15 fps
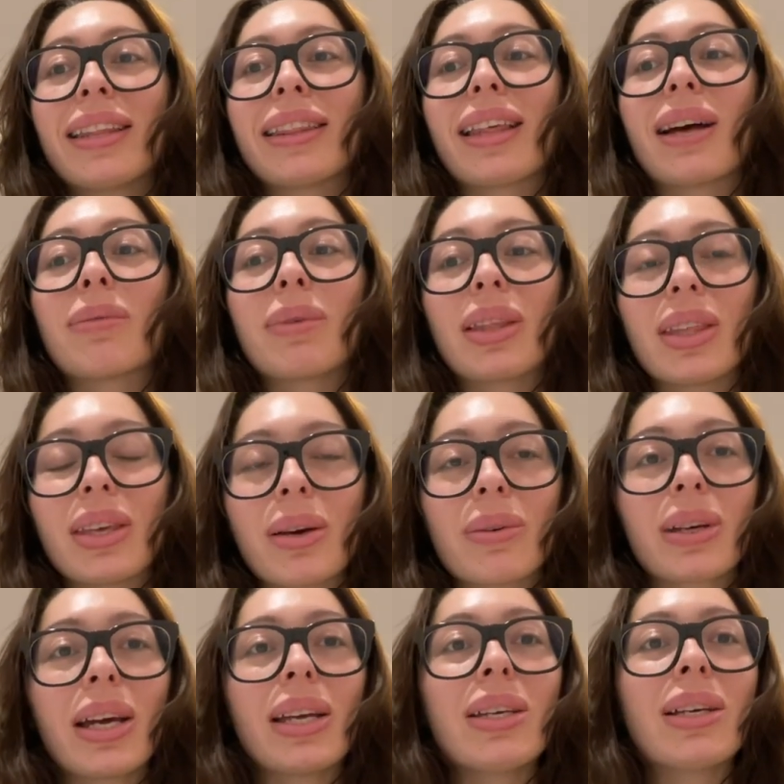that with
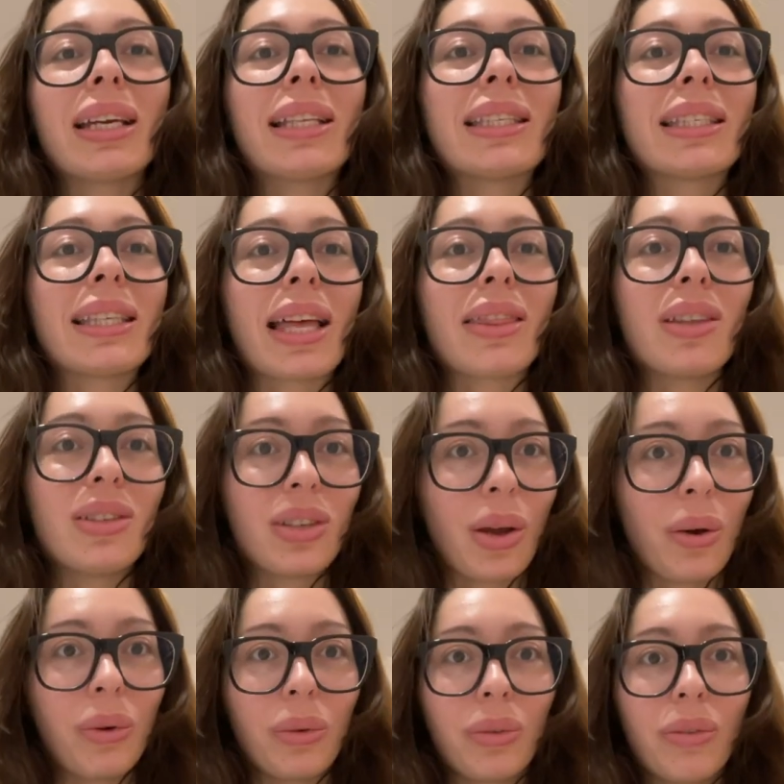yoga, you can set the
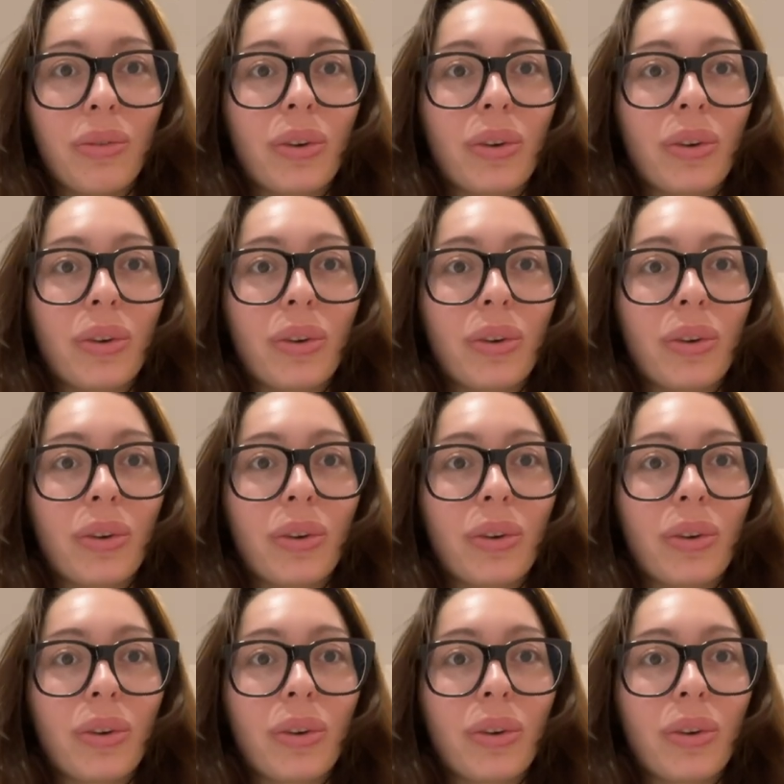tone